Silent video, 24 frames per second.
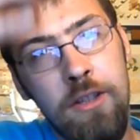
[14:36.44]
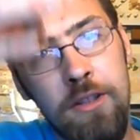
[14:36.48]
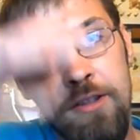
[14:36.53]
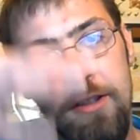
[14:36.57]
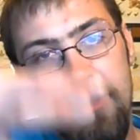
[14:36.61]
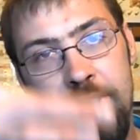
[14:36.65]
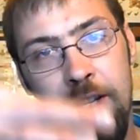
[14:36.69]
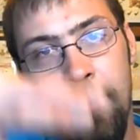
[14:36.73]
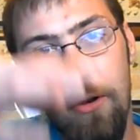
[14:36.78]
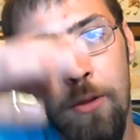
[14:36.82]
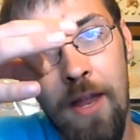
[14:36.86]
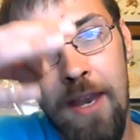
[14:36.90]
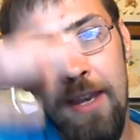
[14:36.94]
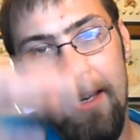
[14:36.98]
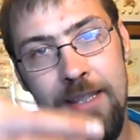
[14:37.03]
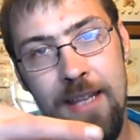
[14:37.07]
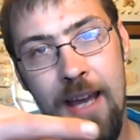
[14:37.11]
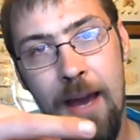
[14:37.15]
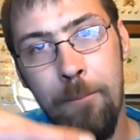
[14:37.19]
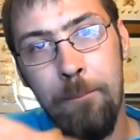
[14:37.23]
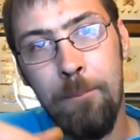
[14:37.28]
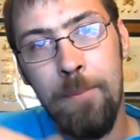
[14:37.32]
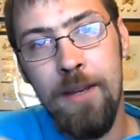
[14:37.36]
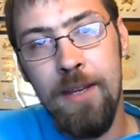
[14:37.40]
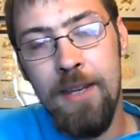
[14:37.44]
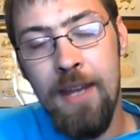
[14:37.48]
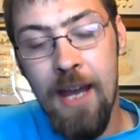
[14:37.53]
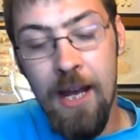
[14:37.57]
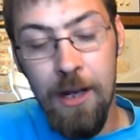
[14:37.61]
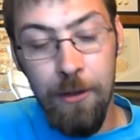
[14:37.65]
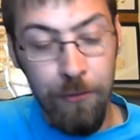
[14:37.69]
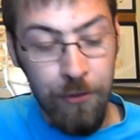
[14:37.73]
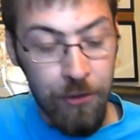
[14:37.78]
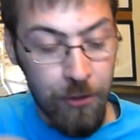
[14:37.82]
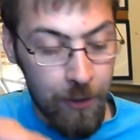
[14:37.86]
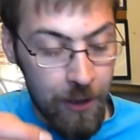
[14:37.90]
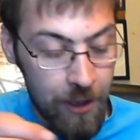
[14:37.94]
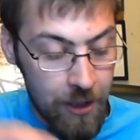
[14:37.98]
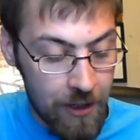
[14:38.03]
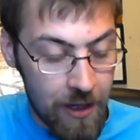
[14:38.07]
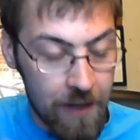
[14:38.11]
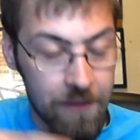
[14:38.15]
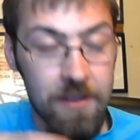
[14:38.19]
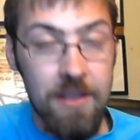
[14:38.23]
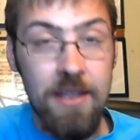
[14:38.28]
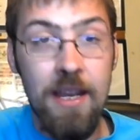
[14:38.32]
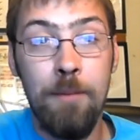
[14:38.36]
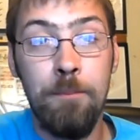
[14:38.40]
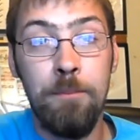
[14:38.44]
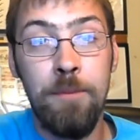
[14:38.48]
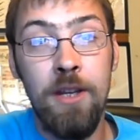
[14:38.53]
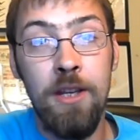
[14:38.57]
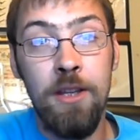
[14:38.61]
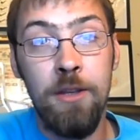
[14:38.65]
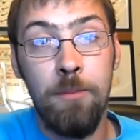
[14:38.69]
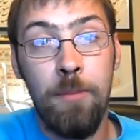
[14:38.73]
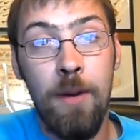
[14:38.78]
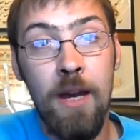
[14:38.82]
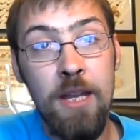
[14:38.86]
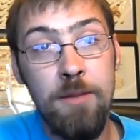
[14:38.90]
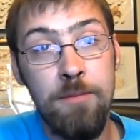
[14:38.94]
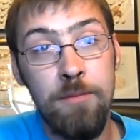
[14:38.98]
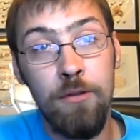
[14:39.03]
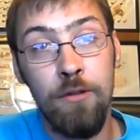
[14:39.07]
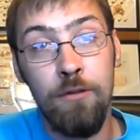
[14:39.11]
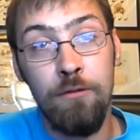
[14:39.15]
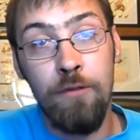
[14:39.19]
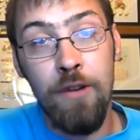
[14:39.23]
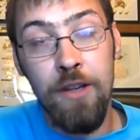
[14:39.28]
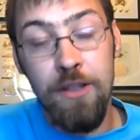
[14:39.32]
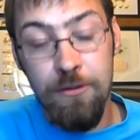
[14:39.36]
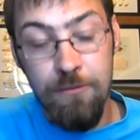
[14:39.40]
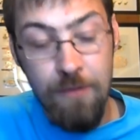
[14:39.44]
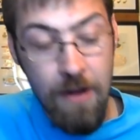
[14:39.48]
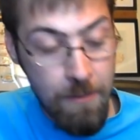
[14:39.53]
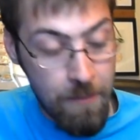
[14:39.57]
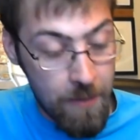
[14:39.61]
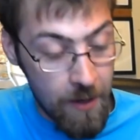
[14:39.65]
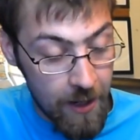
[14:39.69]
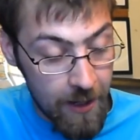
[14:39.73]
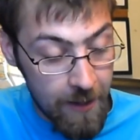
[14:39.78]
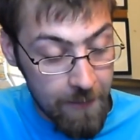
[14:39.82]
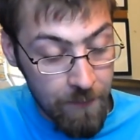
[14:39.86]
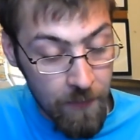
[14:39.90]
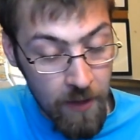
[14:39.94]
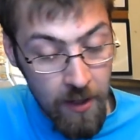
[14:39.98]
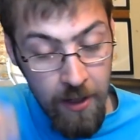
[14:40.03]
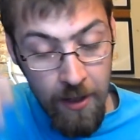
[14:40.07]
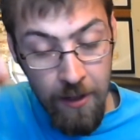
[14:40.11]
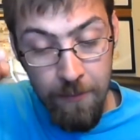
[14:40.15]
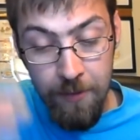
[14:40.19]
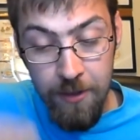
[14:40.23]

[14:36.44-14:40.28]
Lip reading: you can still then tamp it down, so I don't have to tamp it in the paper and risk ripping it,